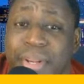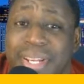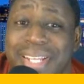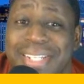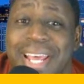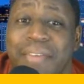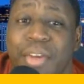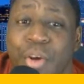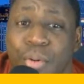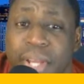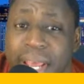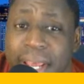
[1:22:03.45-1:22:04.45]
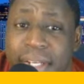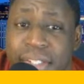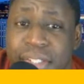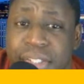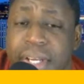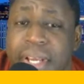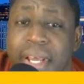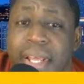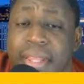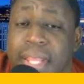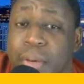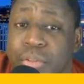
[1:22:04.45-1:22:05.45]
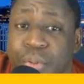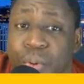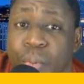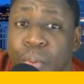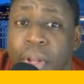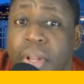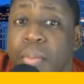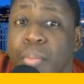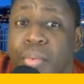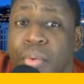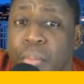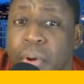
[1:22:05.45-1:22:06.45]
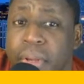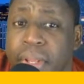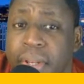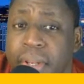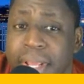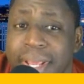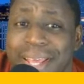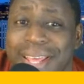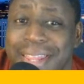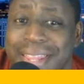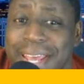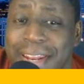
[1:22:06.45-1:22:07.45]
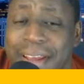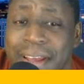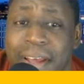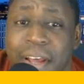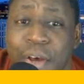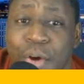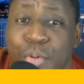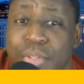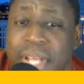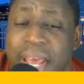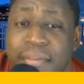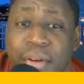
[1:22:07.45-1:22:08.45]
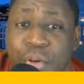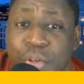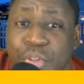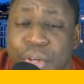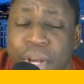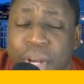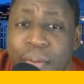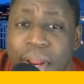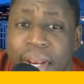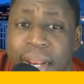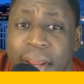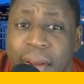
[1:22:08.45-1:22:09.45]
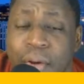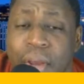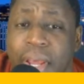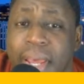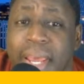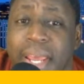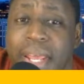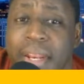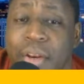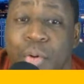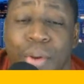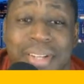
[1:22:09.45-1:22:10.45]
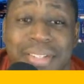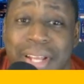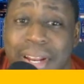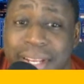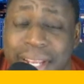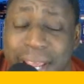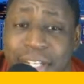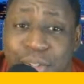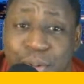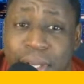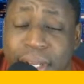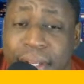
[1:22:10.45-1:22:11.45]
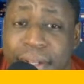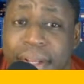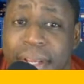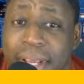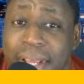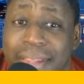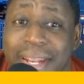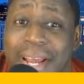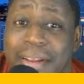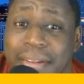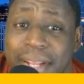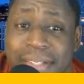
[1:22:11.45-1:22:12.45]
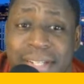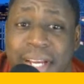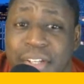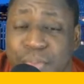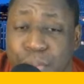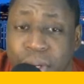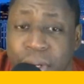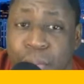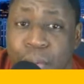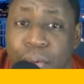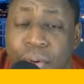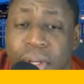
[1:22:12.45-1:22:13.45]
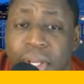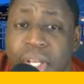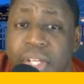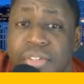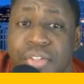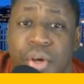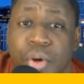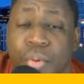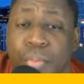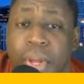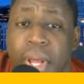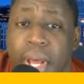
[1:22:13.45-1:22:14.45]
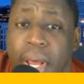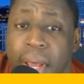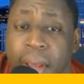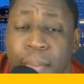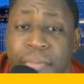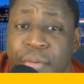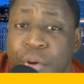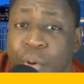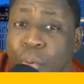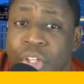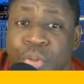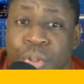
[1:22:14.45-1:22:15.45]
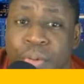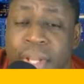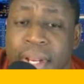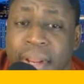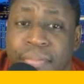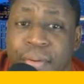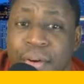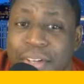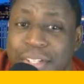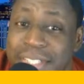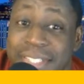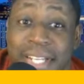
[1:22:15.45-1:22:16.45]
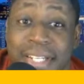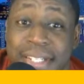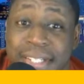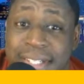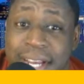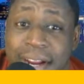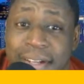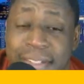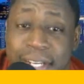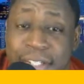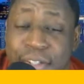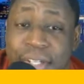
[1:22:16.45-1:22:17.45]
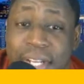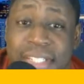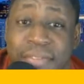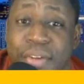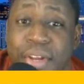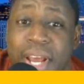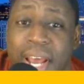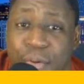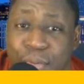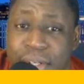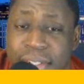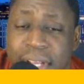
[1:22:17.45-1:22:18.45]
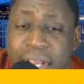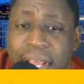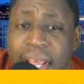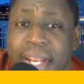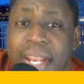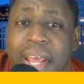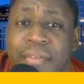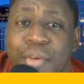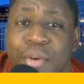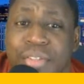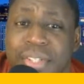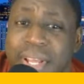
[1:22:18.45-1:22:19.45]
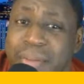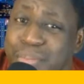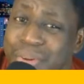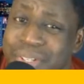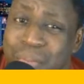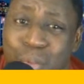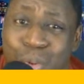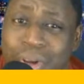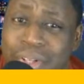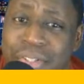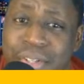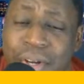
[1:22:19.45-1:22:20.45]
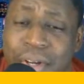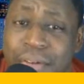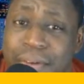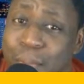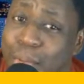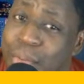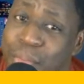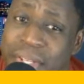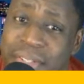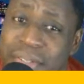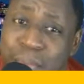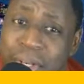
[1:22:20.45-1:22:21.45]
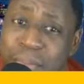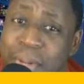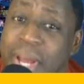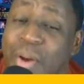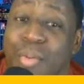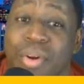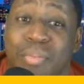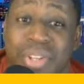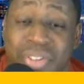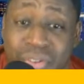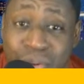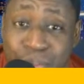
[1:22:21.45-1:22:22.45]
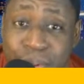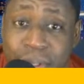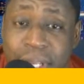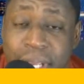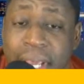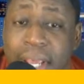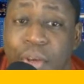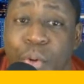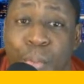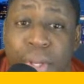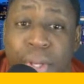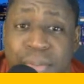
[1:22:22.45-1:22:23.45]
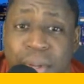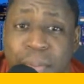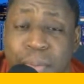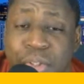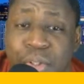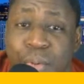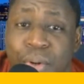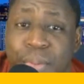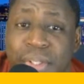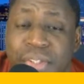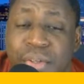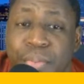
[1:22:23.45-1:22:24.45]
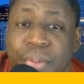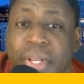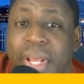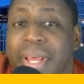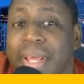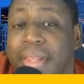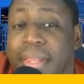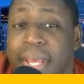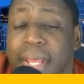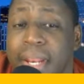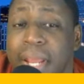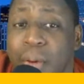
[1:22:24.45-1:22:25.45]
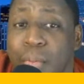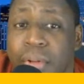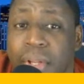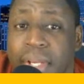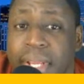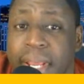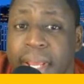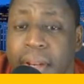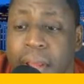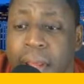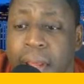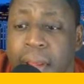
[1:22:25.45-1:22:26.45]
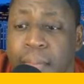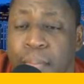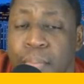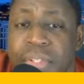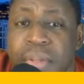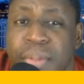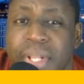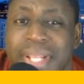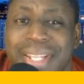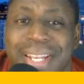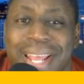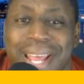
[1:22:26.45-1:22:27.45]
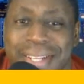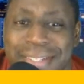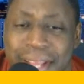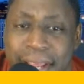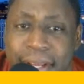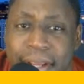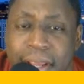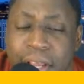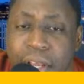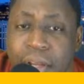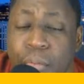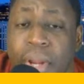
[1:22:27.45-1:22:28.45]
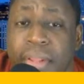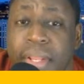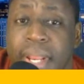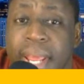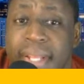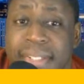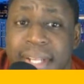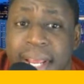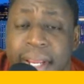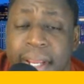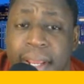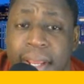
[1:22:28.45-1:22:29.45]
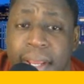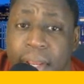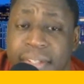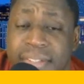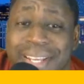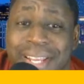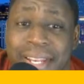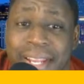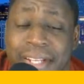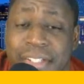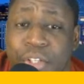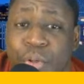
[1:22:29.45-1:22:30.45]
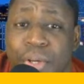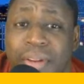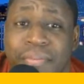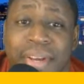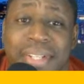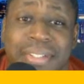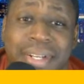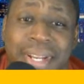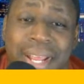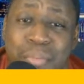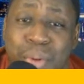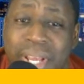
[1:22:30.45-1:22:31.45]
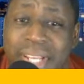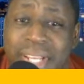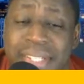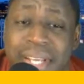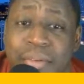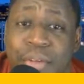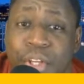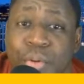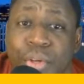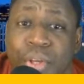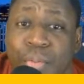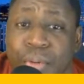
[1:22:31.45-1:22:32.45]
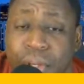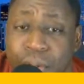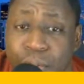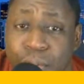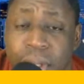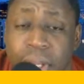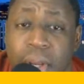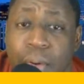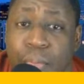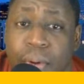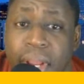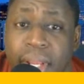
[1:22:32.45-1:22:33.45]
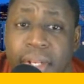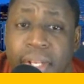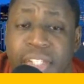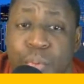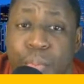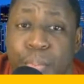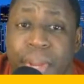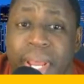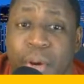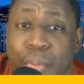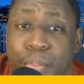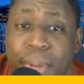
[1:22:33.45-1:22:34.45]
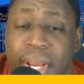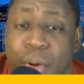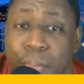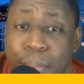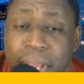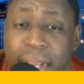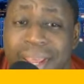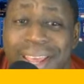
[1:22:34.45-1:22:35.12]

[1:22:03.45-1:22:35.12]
that's heavy on cash, that was doing well in the bull market, that uh who's having a little drag right now and who has a lot of cash on hand. That I that's like a springboard. So um, if you don't want to drill down that far, just get the entire sector. That's if you're high risk. Now, if you're saying, Prince, I'm more conservative. I want to make some money, but I don't want to be stupid. You want to make some money, but you don't want to be stupid. Then I would look at um, something like the NASDAQ, right? The NASDAQ is the index. You can invest in that by ETF QQQ, right? That's Quebec, Quebec, Quebec.